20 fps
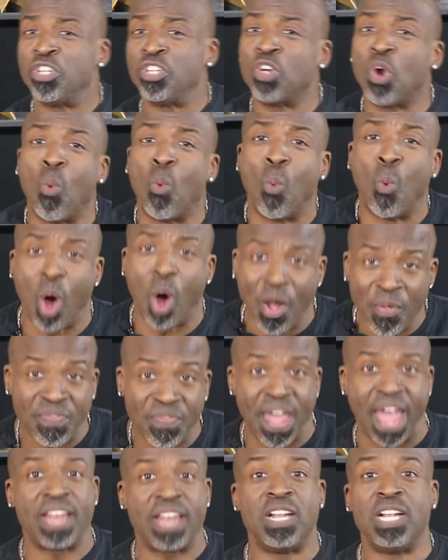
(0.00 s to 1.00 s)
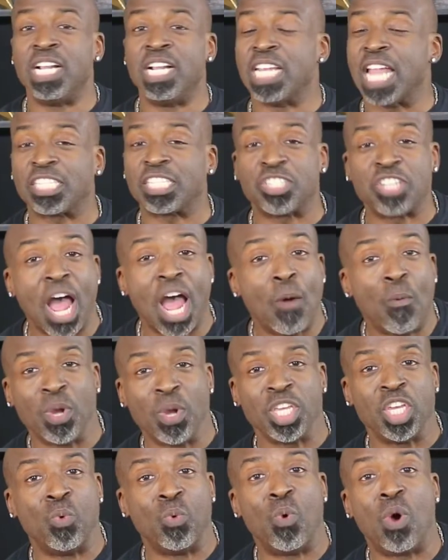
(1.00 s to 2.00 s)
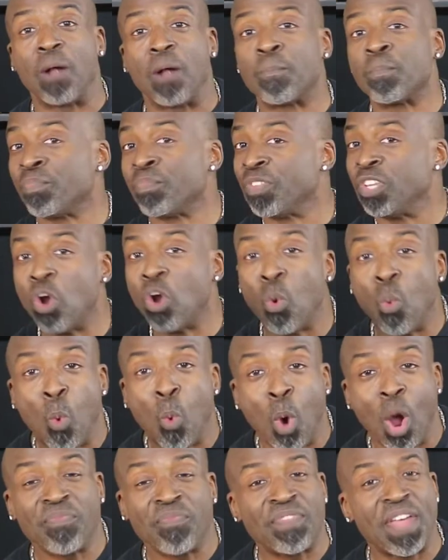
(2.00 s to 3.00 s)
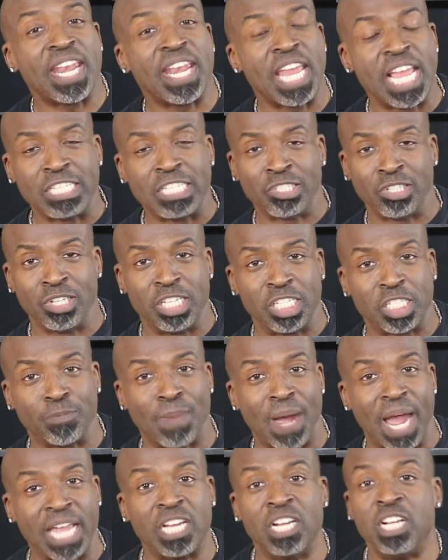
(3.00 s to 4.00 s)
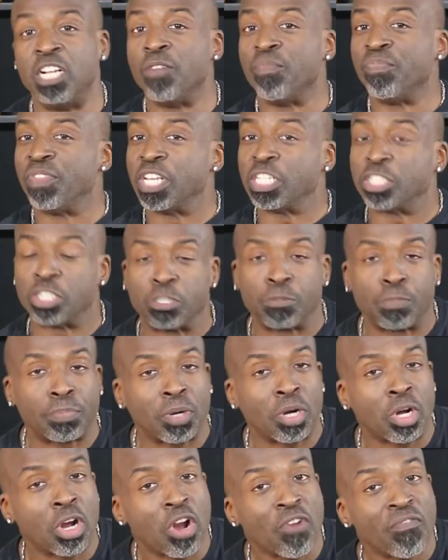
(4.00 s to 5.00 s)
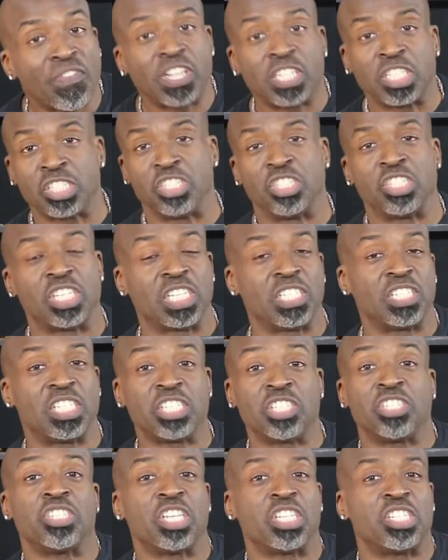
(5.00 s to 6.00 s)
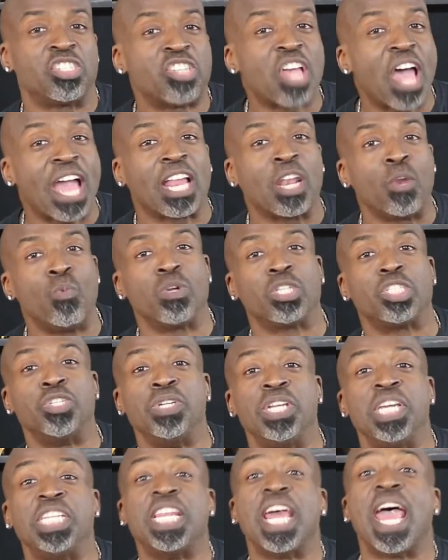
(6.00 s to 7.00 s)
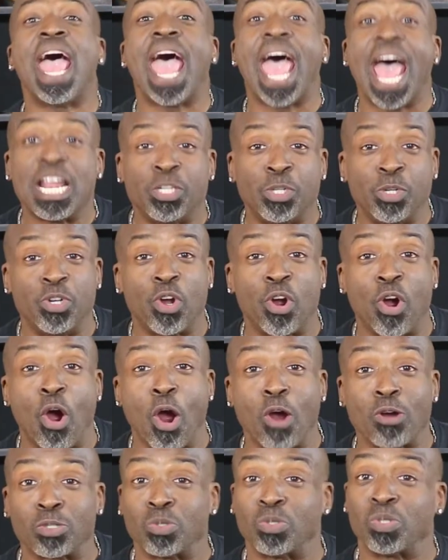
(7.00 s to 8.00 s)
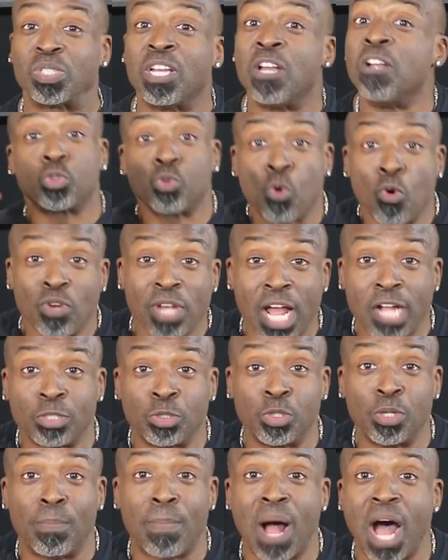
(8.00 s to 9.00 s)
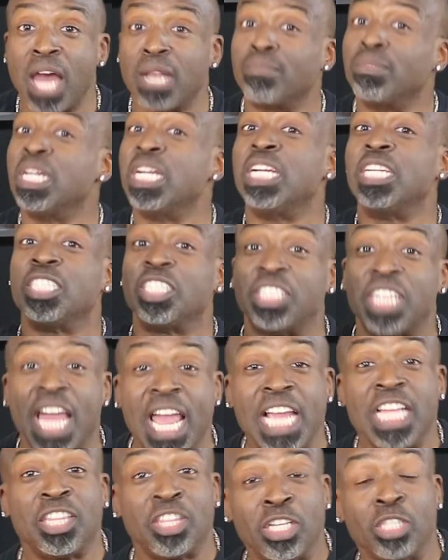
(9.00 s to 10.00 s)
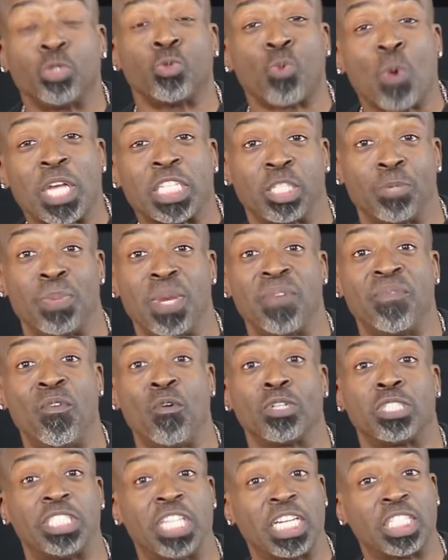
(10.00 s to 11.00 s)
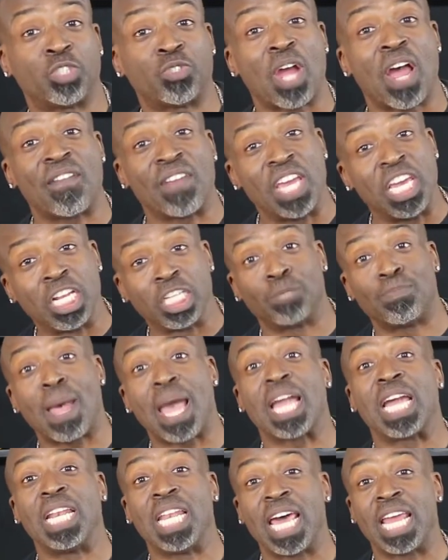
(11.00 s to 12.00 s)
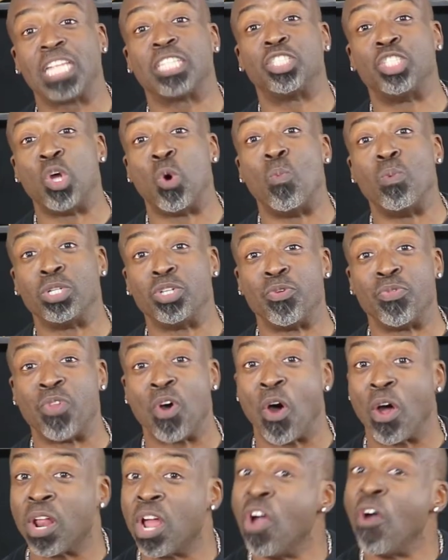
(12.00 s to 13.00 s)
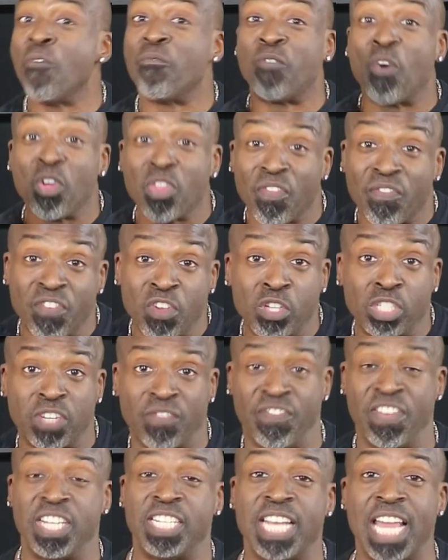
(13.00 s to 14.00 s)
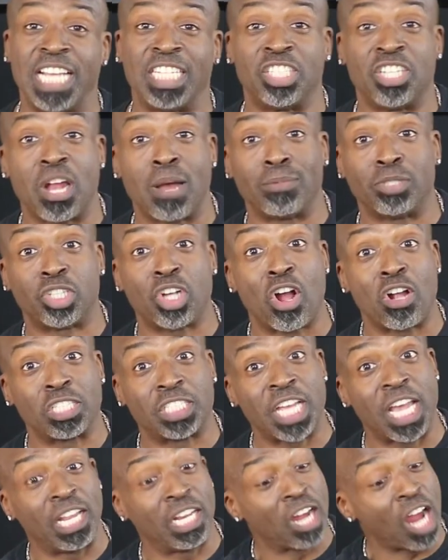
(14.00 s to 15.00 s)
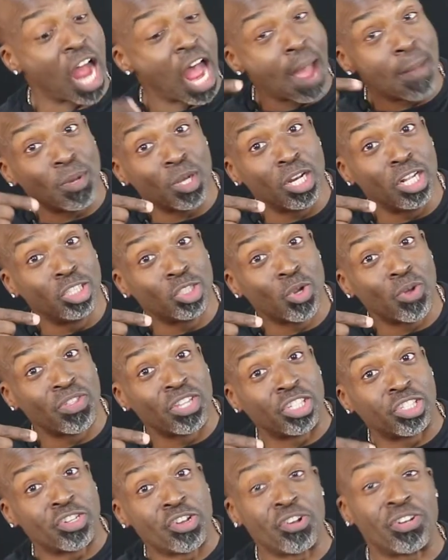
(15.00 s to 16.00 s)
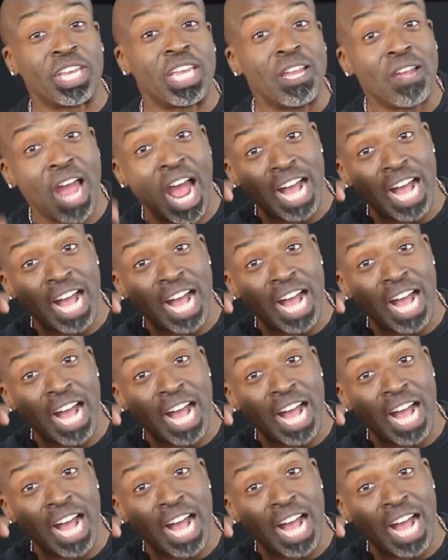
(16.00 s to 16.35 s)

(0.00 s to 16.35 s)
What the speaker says: You don't want that. That's not what you want. You don't want that insulin spike. This is perfect. This is exactly what you need to add to your arsenal. Scroll down to the bottom. Take this recipe for a test drive. Hit us back and let us know what you thought. For the Fusion Fit Nation, I'm Sean Taylor. I'm going to enjoy this cookie.